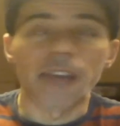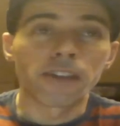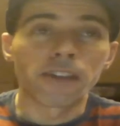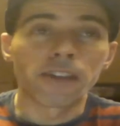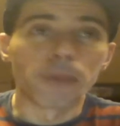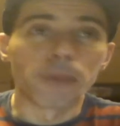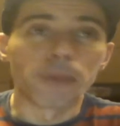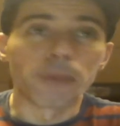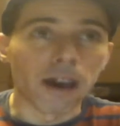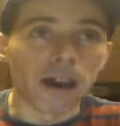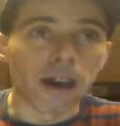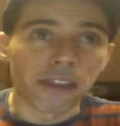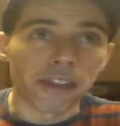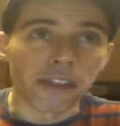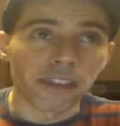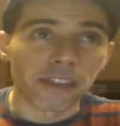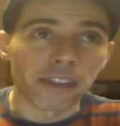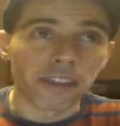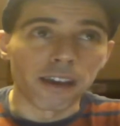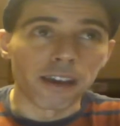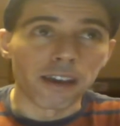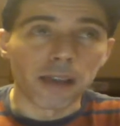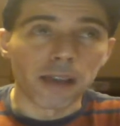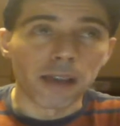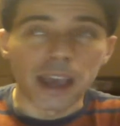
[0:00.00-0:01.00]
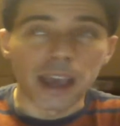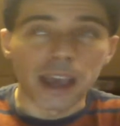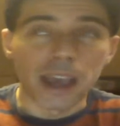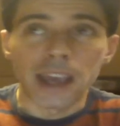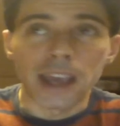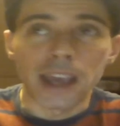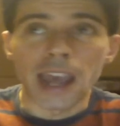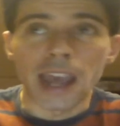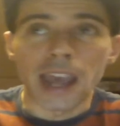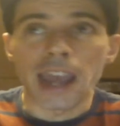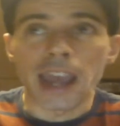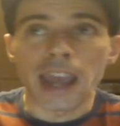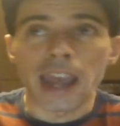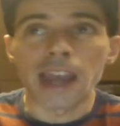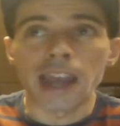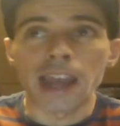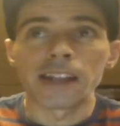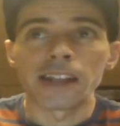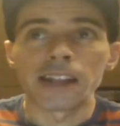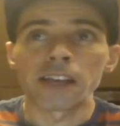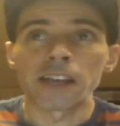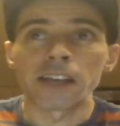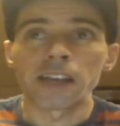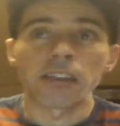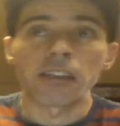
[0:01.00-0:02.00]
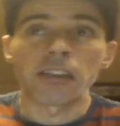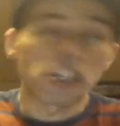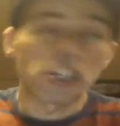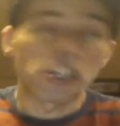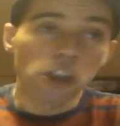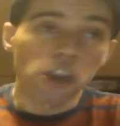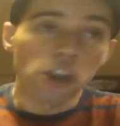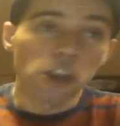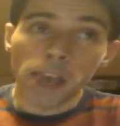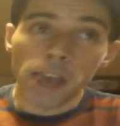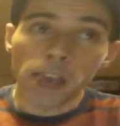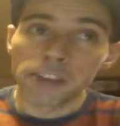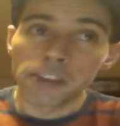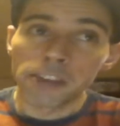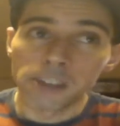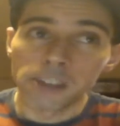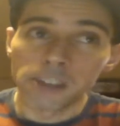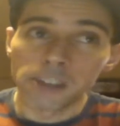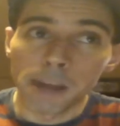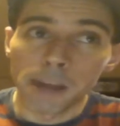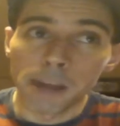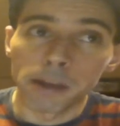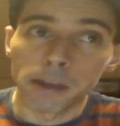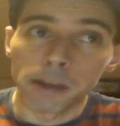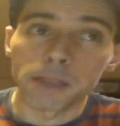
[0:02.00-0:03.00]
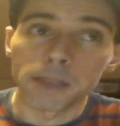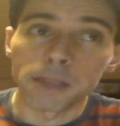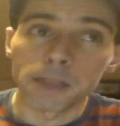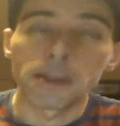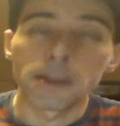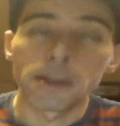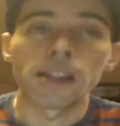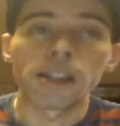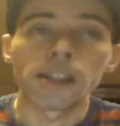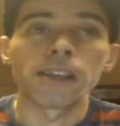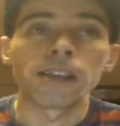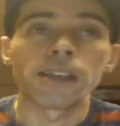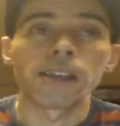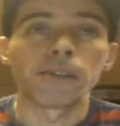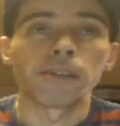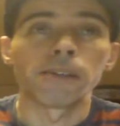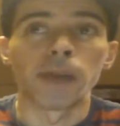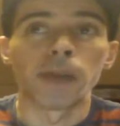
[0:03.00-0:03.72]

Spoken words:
month, okay, and they showcase a number of communities,